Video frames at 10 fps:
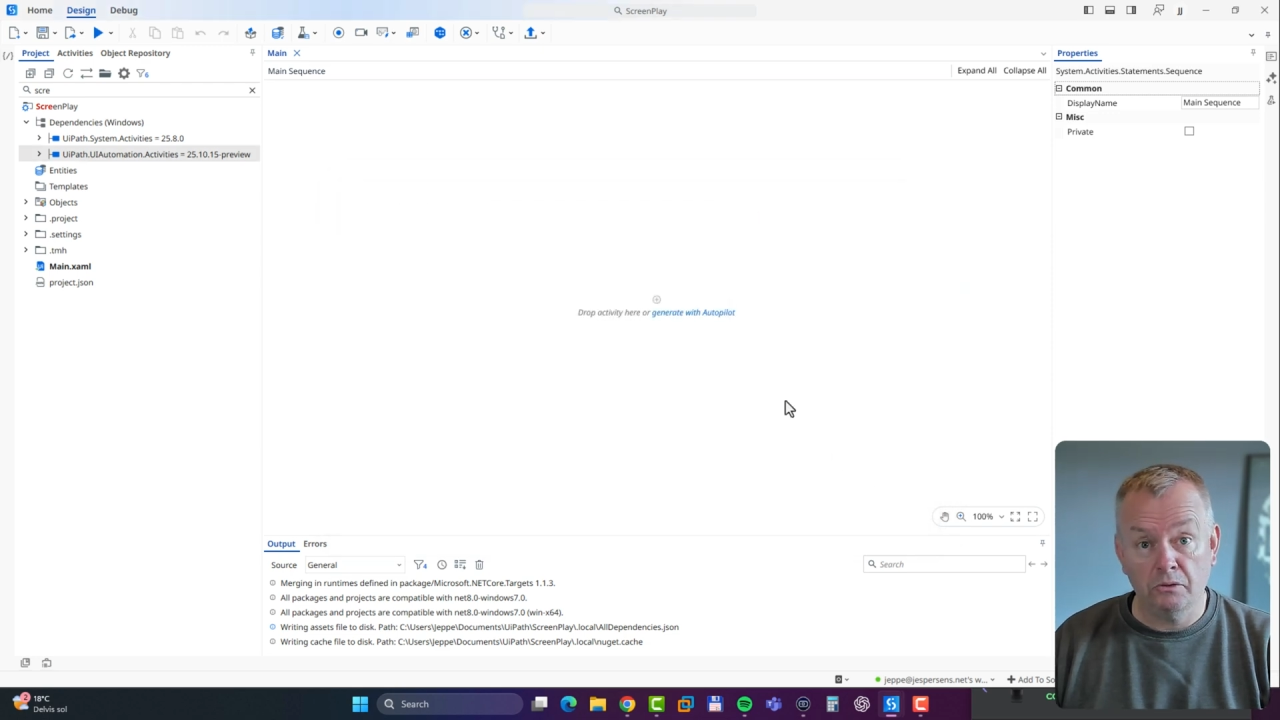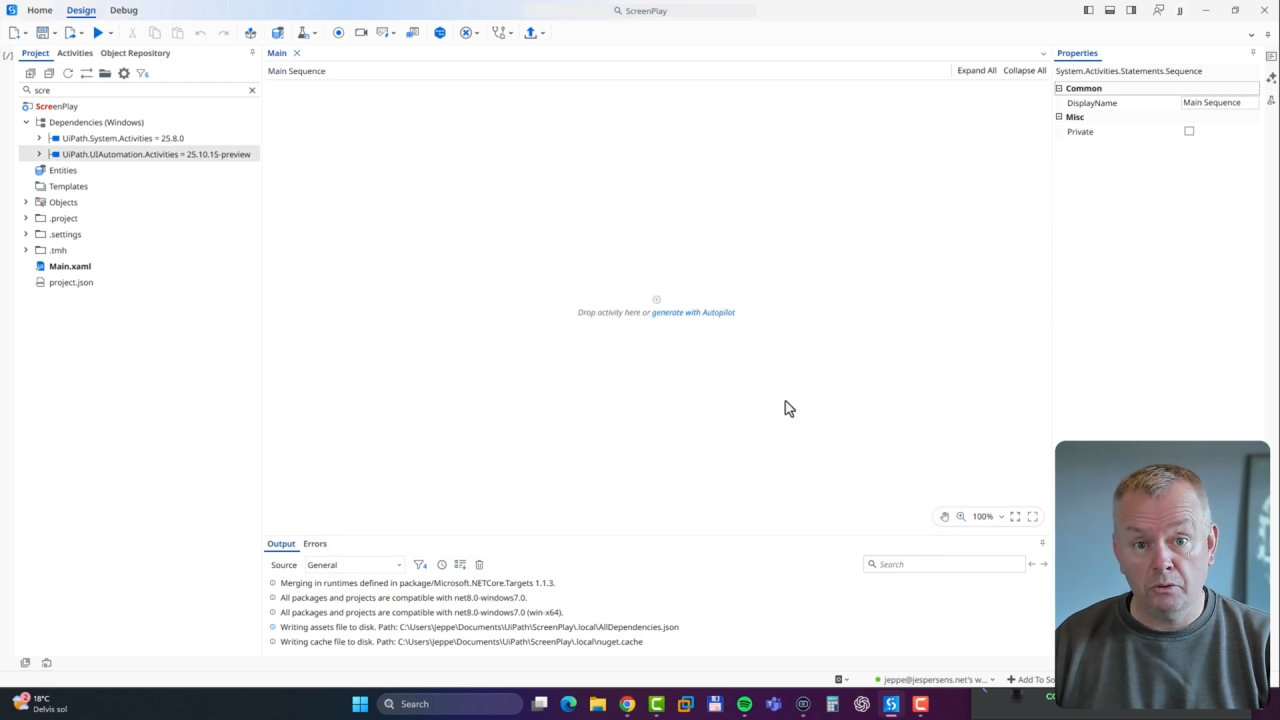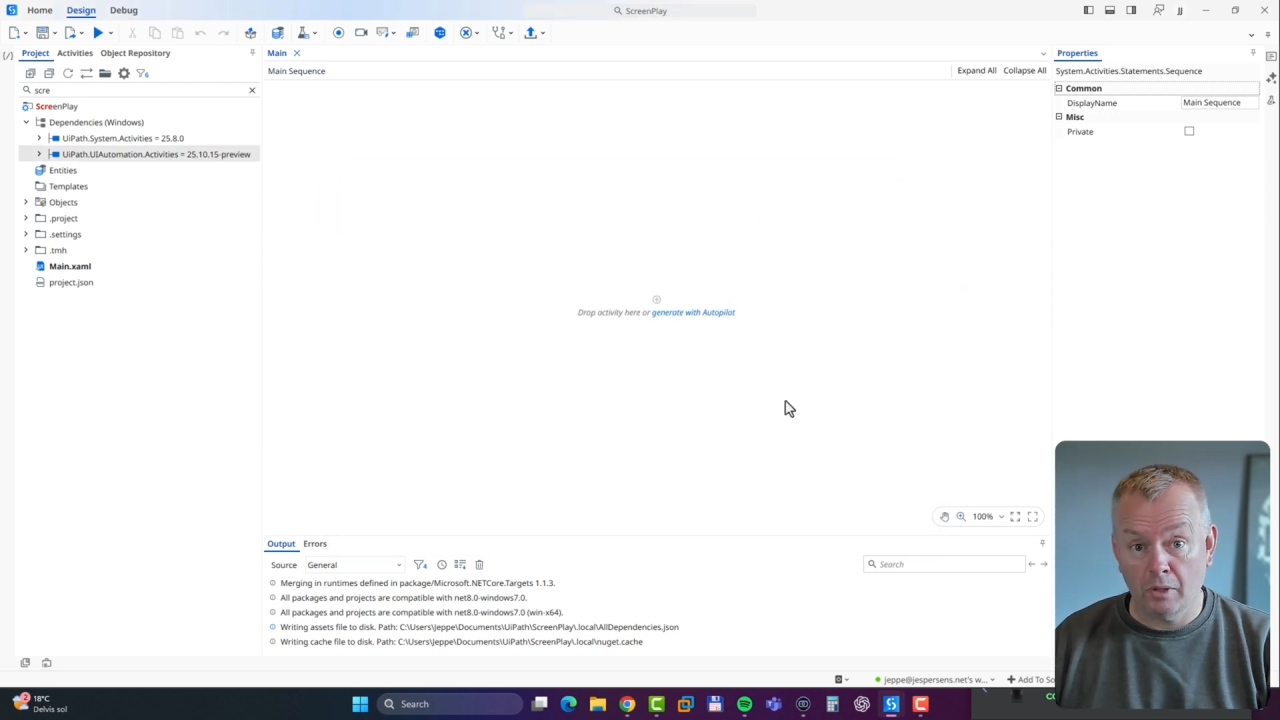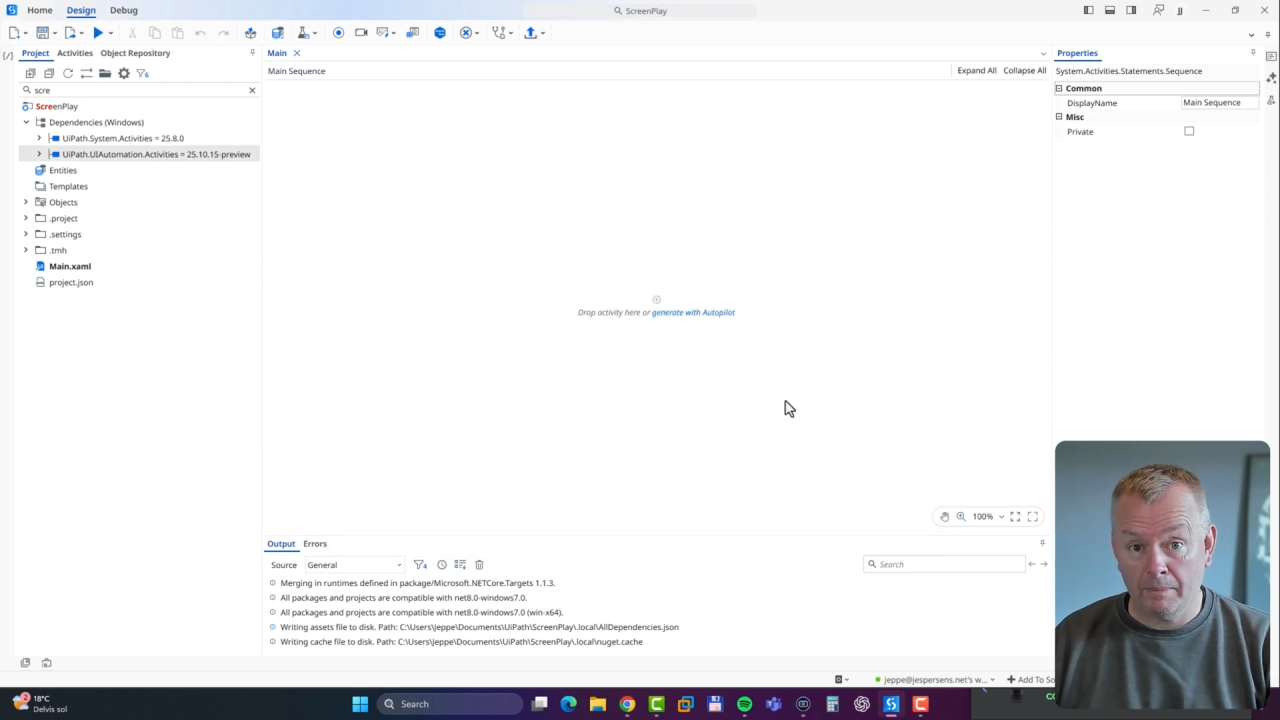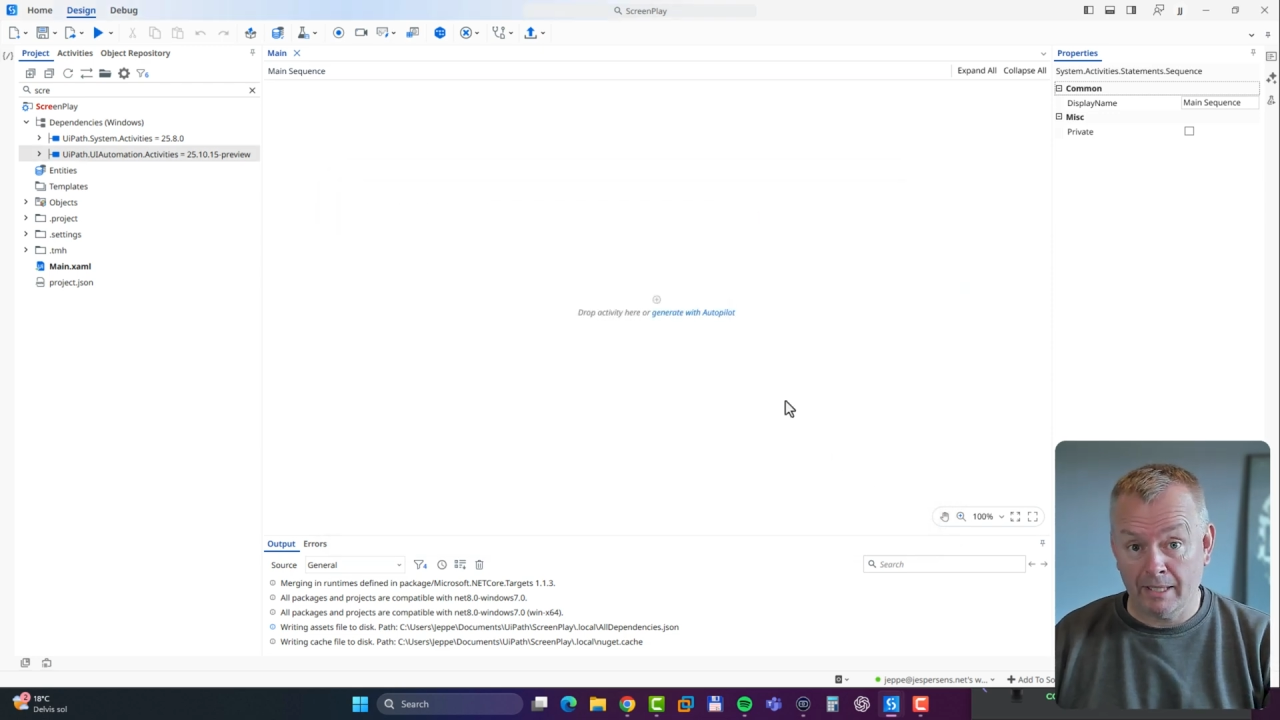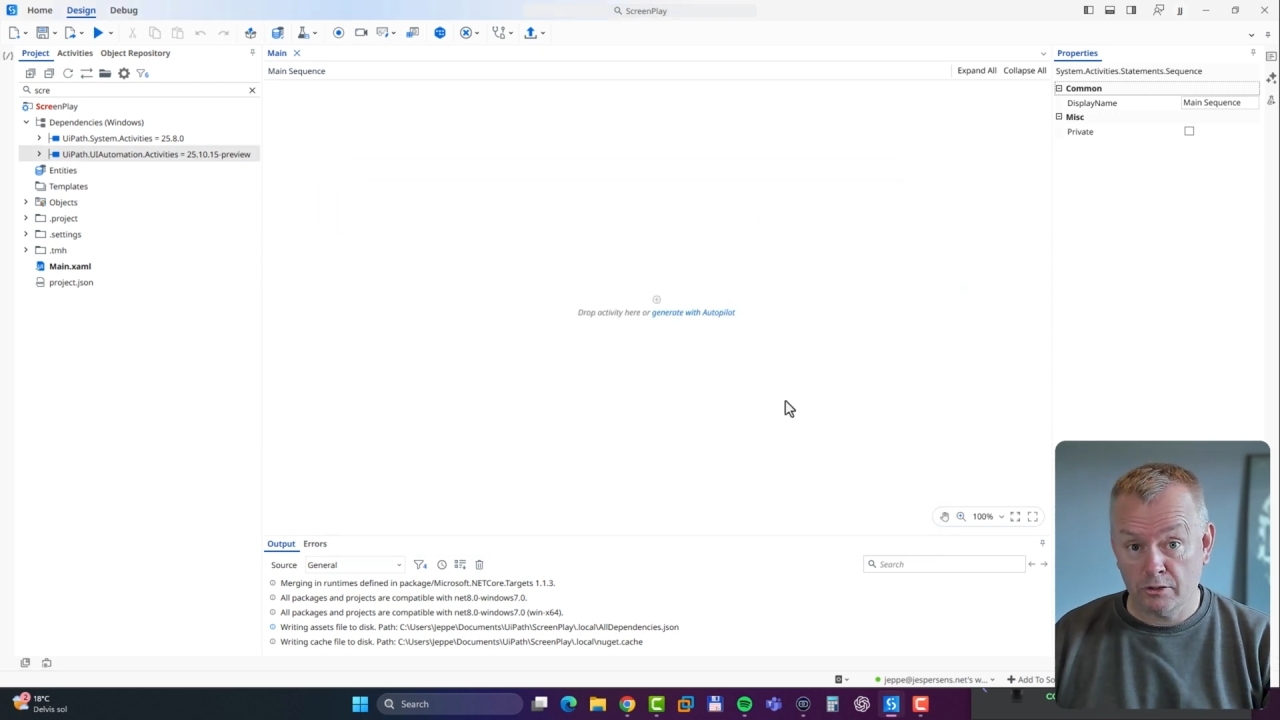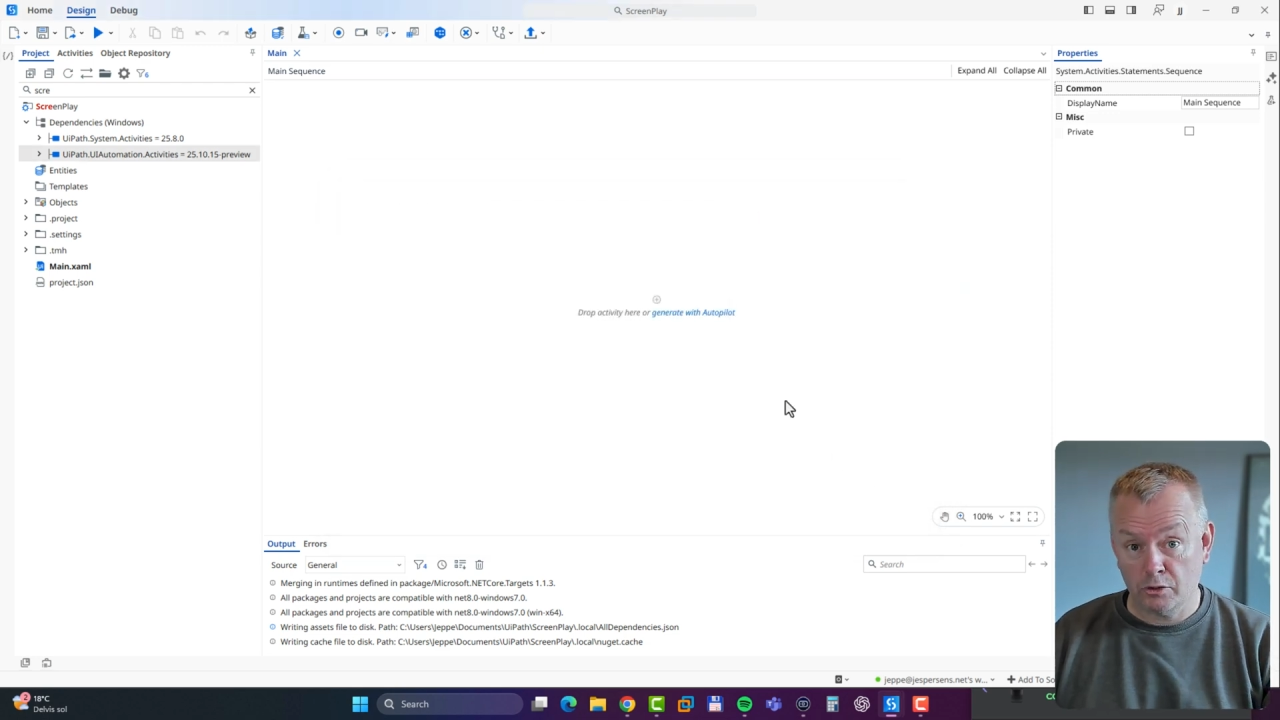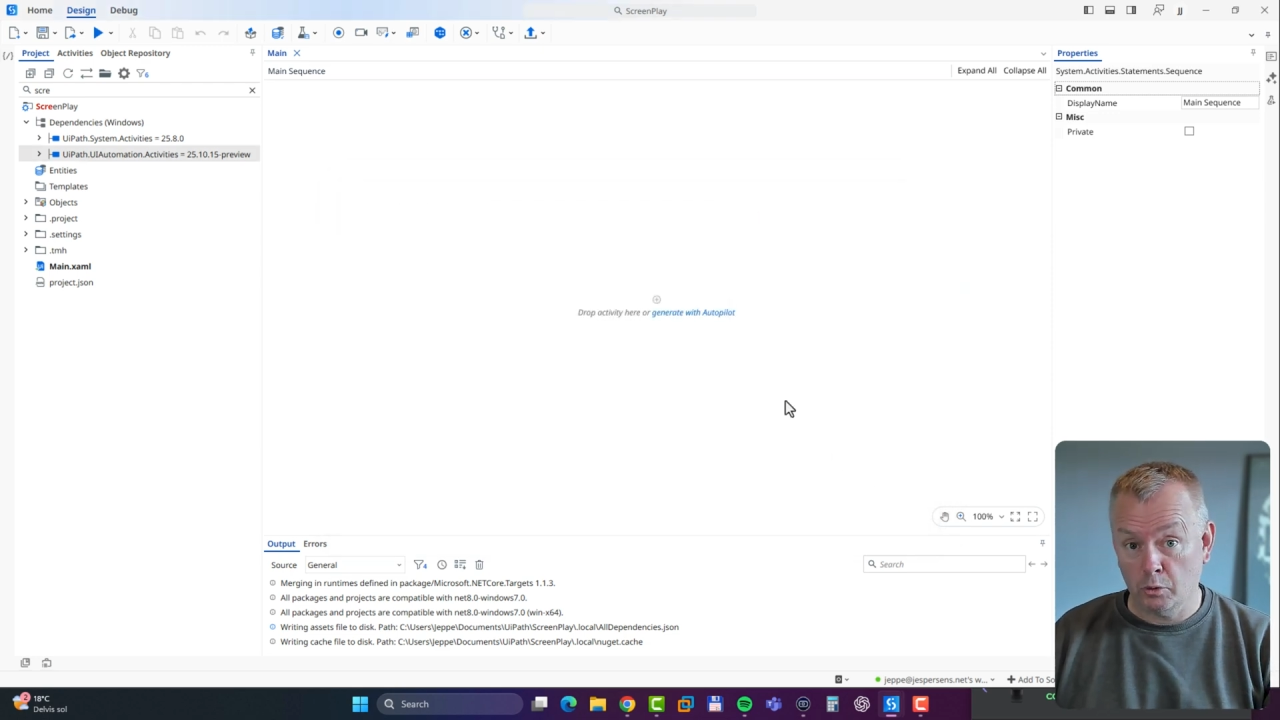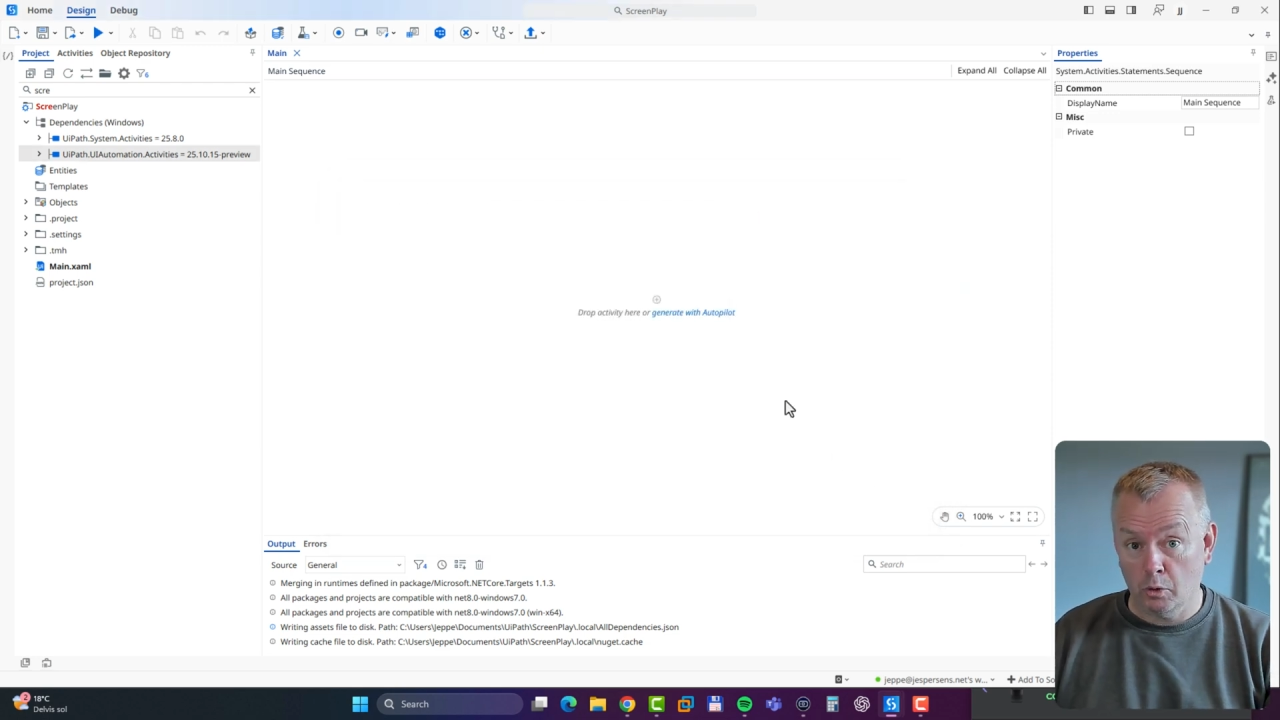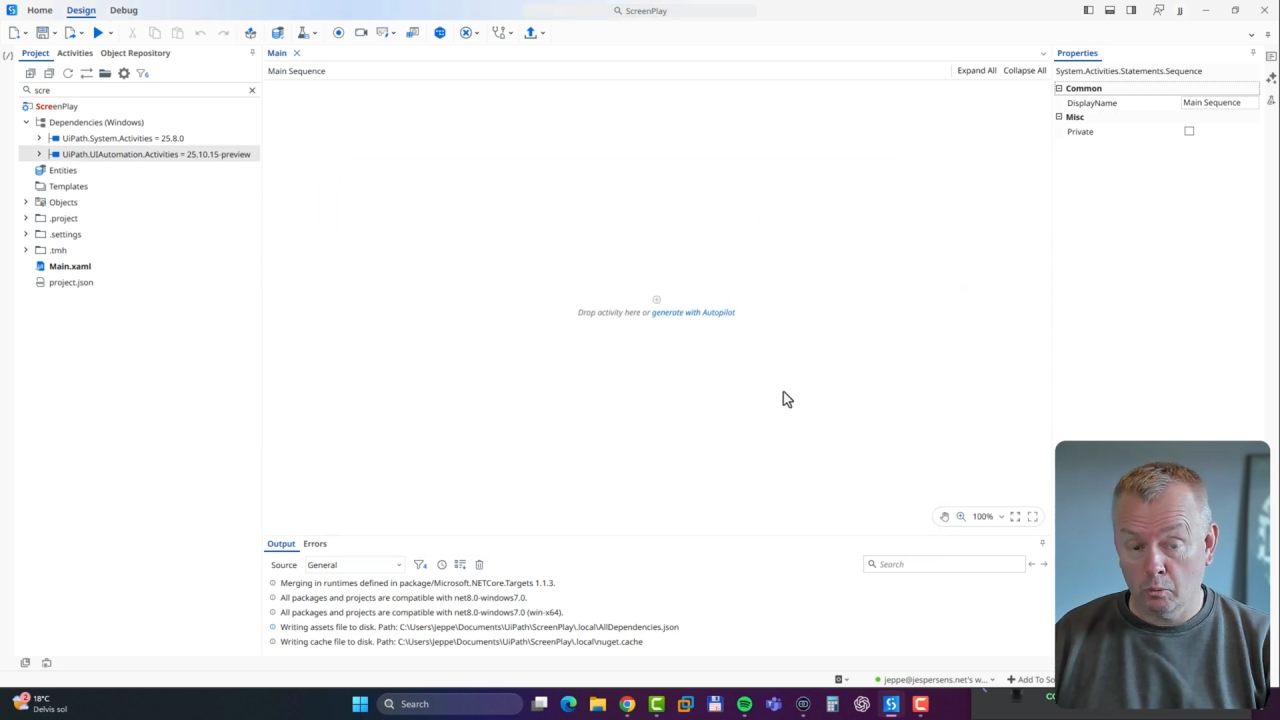UiPath Studio